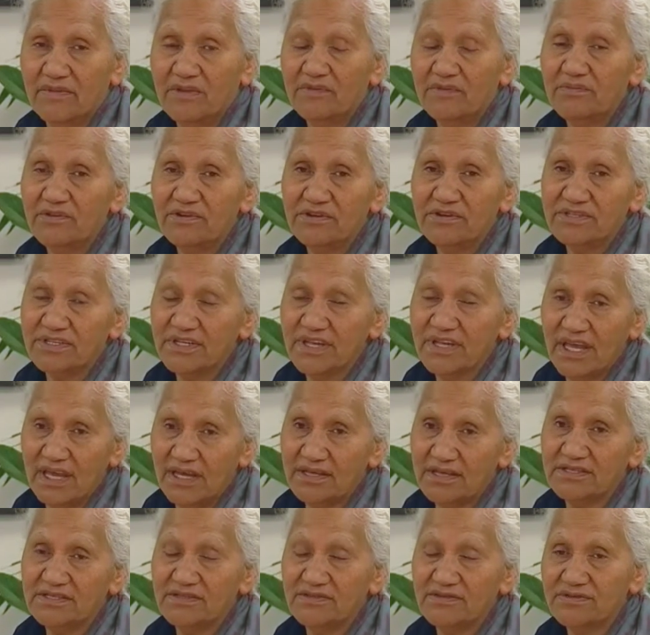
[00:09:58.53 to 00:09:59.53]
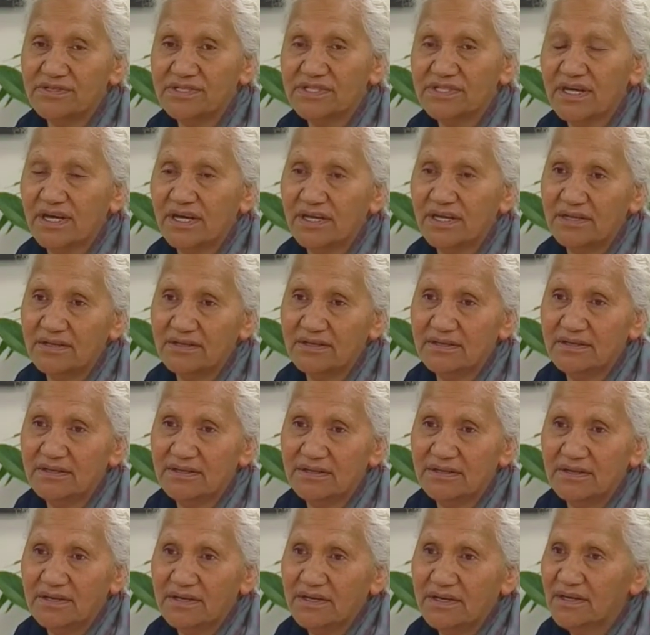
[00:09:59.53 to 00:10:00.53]
the person has suicided,
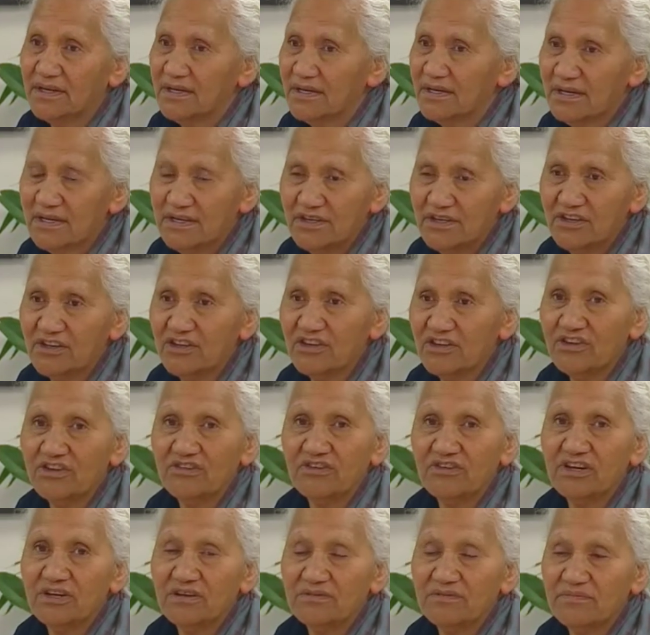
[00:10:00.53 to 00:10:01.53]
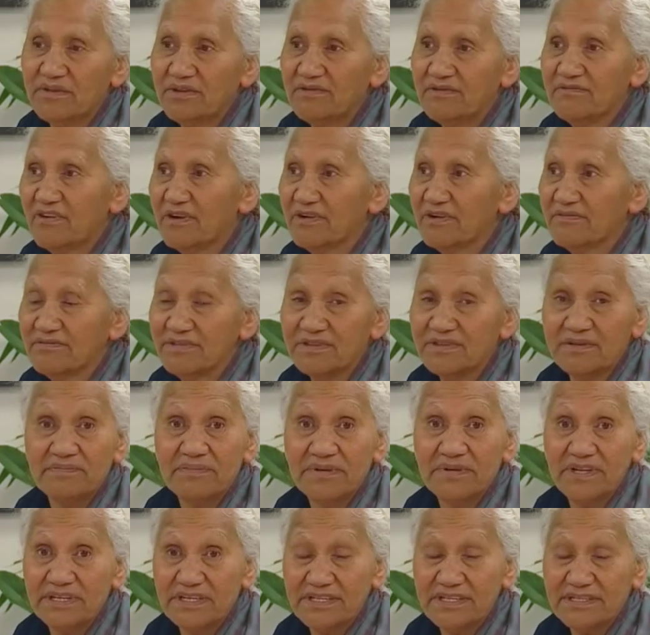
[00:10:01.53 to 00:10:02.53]
you know, you've got to be involved with the
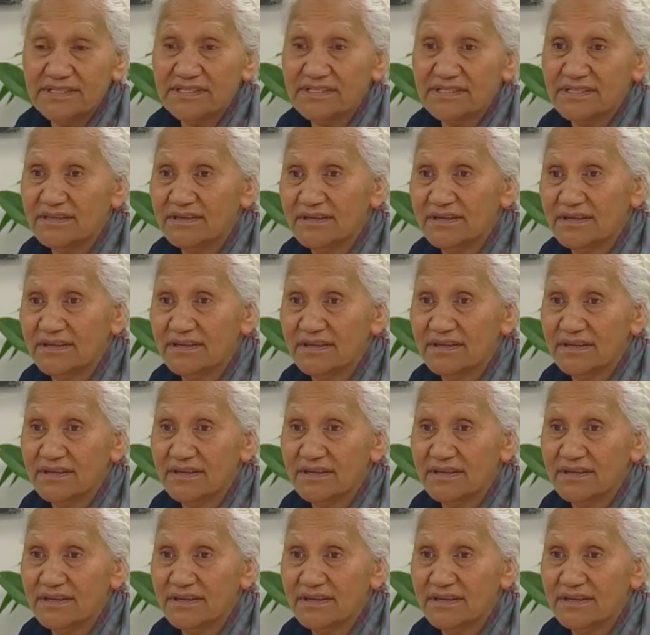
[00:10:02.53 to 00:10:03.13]
police.